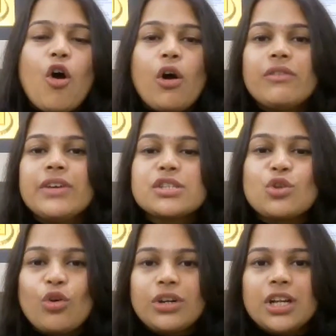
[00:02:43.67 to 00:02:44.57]

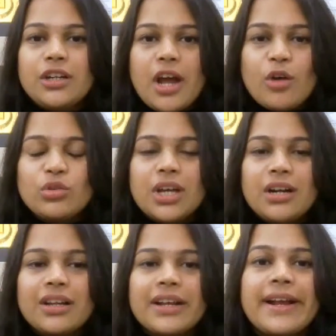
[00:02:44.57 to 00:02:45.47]
always note it down
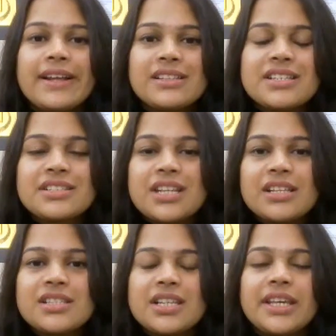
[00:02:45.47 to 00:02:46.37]
that
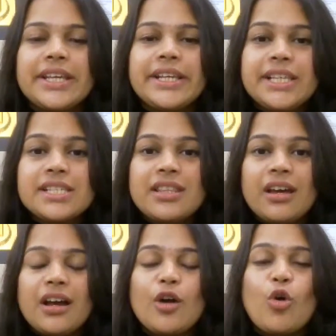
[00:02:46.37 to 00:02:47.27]
consistency is
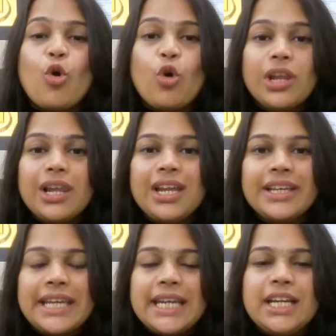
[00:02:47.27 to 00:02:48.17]
the
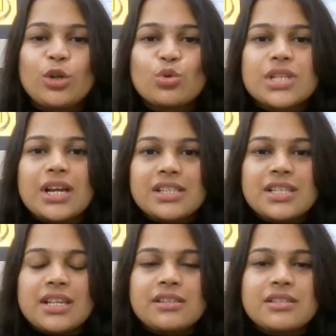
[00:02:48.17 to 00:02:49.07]
only key to
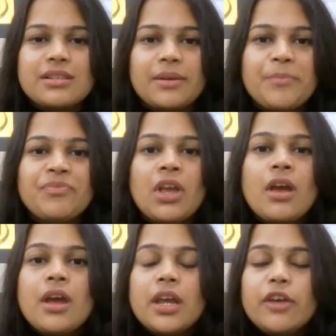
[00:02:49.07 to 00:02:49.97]
success.
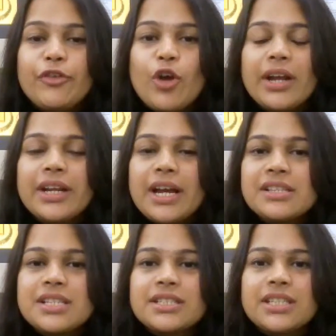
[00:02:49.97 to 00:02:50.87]
If you are
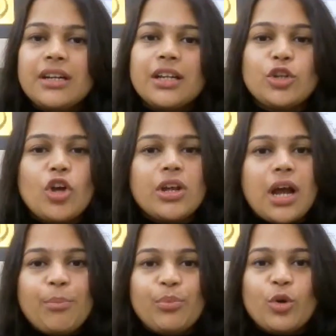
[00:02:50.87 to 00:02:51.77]
consistent in your
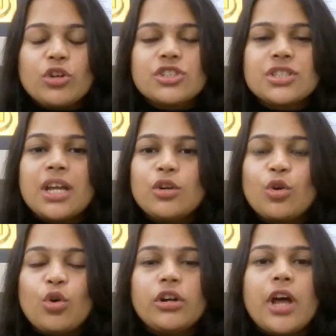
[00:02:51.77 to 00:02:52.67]
approach,
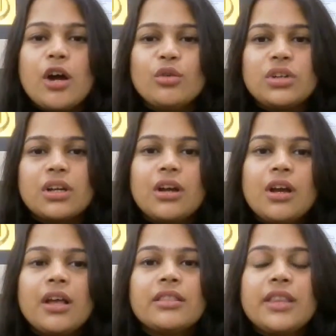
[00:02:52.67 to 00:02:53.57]
then no doubt
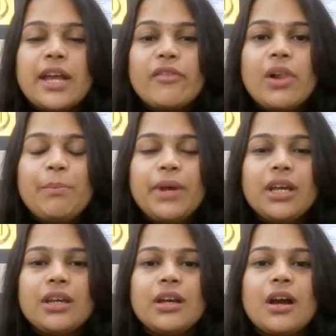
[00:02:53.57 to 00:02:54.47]
there will
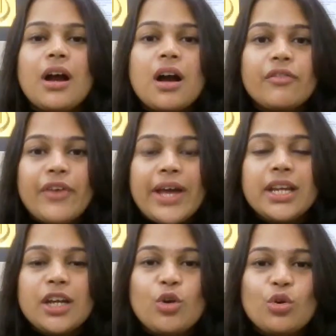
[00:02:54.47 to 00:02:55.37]
be a
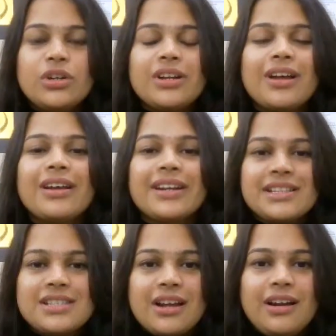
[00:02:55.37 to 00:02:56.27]
very good
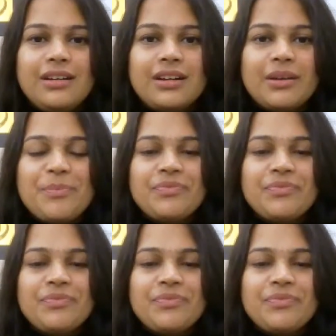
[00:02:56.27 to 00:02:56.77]
result.